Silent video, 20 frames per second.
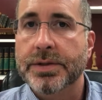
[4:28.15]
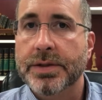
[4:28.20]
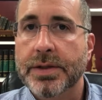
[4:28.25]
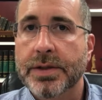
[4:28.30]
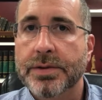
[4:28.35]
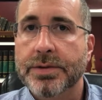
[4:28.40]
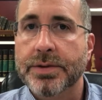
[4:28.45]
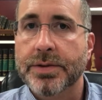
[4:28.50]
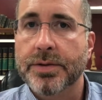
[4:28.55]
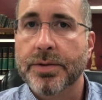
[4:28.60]

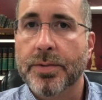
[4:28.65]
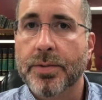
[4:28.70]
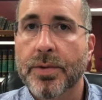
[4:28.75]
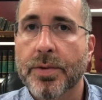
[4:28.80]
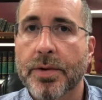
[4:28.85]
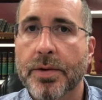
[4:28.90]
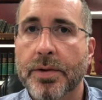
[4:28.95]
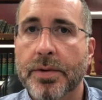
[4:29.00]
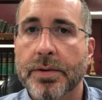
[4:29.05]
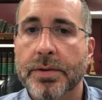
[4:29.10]
into the
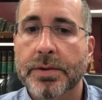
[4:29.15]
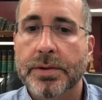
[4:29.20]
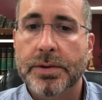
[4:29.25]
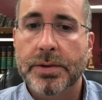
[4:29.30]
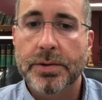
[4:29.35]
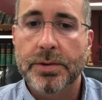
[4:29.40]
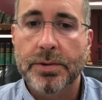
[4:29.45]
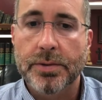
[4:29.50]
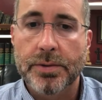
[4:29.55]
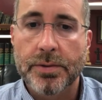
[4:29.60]
world,
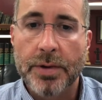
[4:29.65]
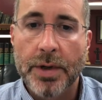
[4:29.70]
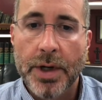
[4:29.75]
who